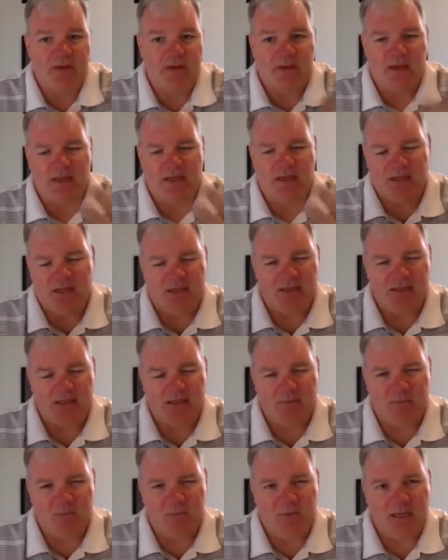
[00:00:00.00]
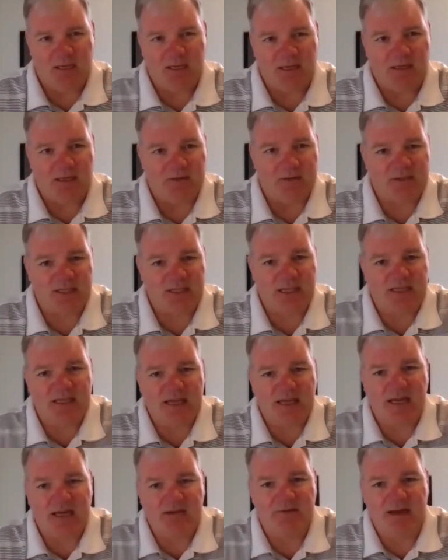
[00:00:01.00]
and then we can understand
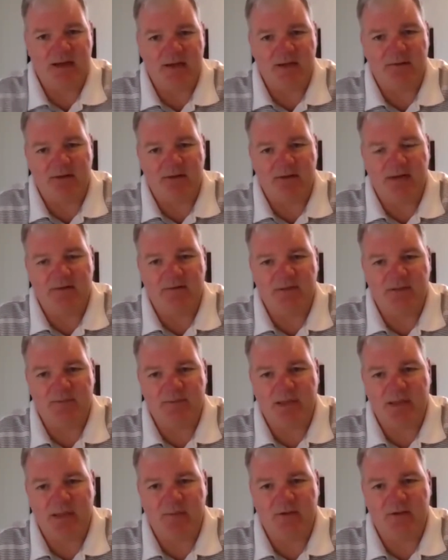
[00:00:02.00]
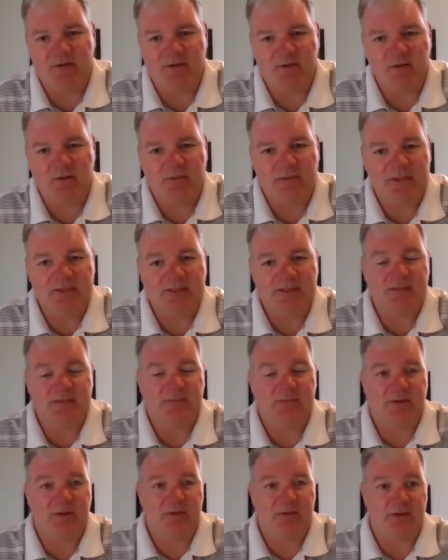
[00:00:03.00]
kind of how you leverage payments in your business.
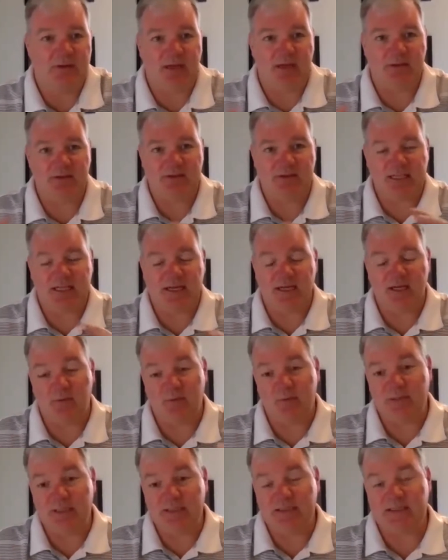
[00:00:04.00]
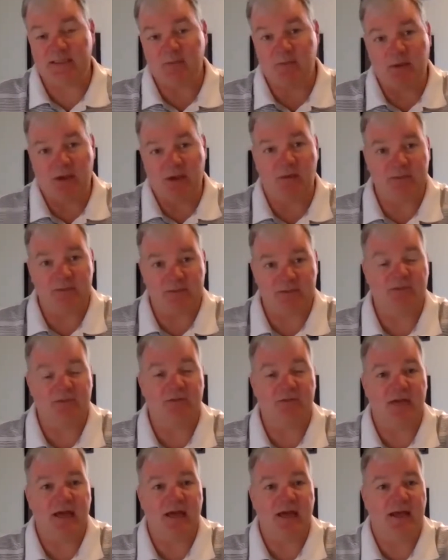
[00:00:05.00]
But really, understanding your business will help us
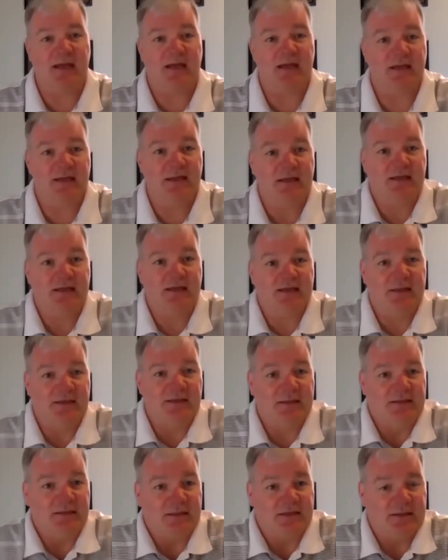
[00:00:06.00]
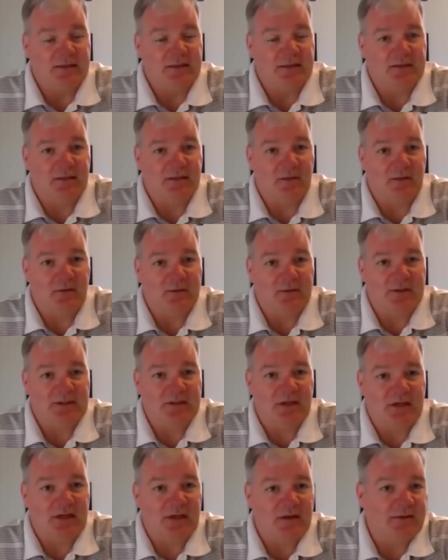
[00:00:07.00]
do that. So let me
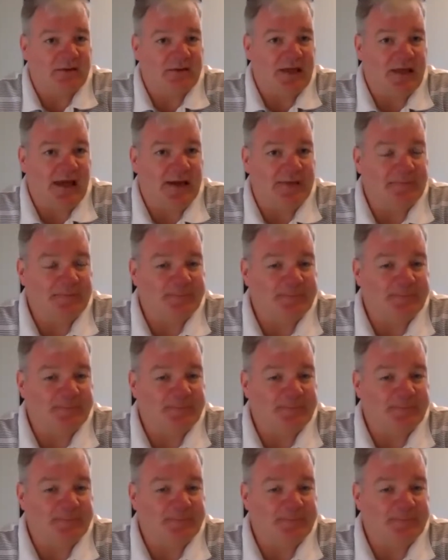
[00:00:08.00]
start out with that.